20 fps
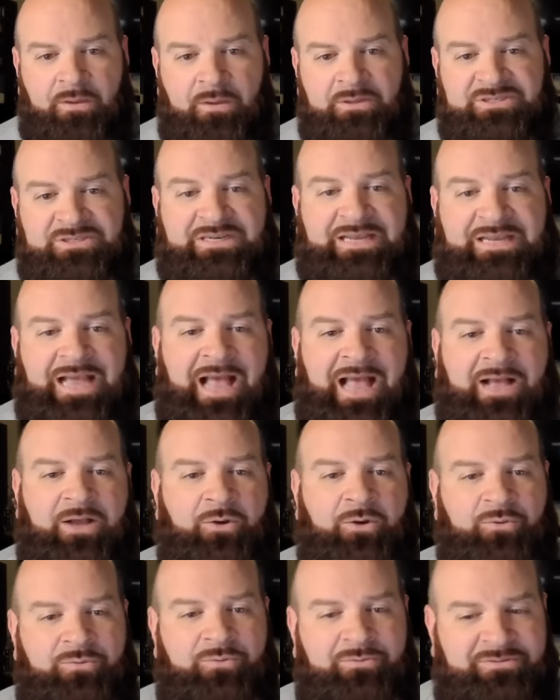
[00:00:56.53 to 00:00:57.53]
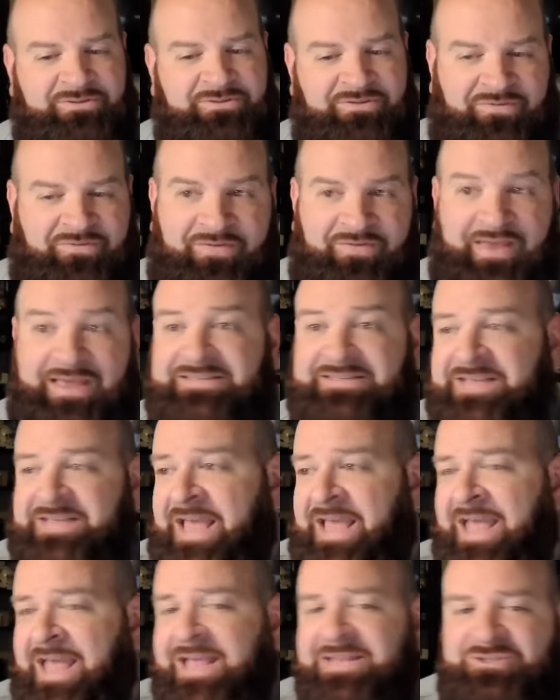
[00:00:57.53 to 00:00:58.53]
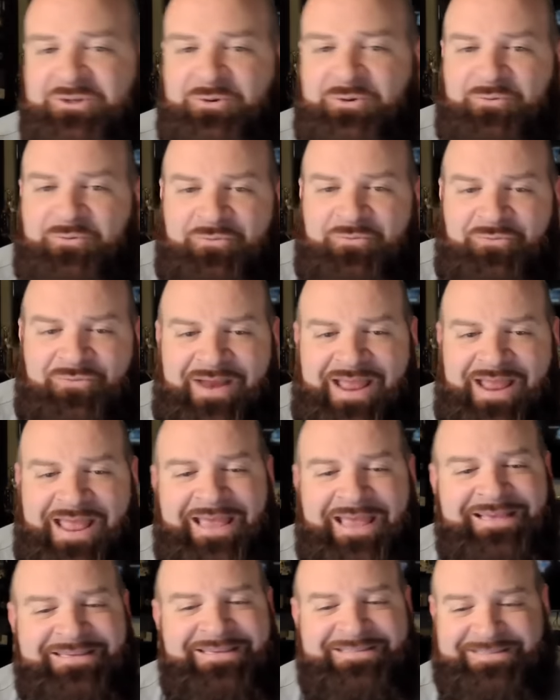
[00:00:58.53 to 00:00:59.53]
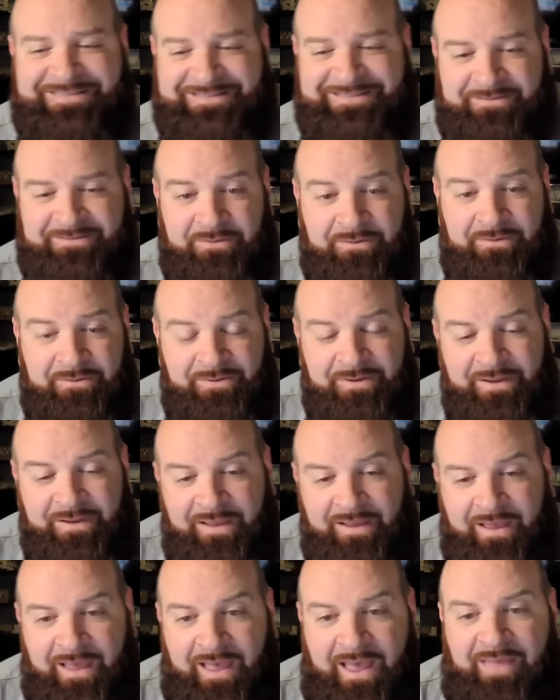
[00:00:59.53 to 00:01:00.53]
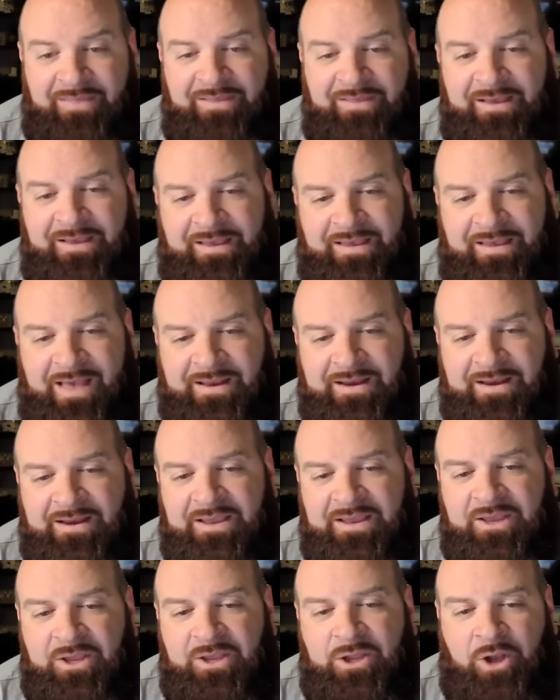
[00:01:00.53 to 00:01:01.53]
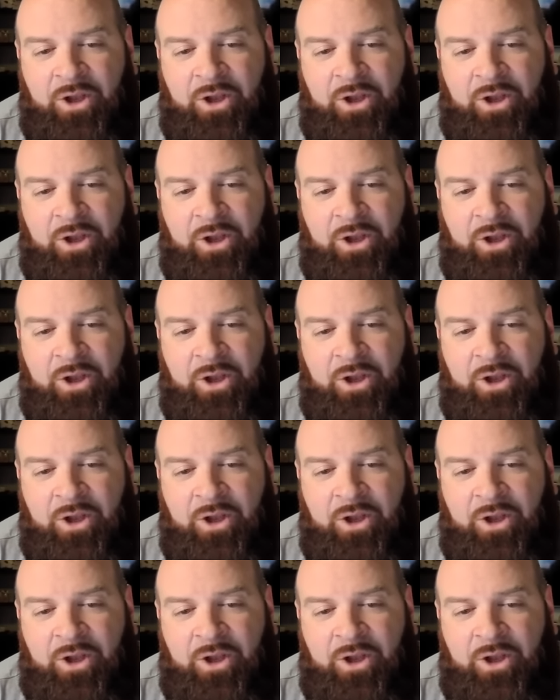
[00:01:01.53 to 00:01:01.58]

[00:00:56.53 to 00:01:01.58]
Chicago to face Angel Reese and the Kennedy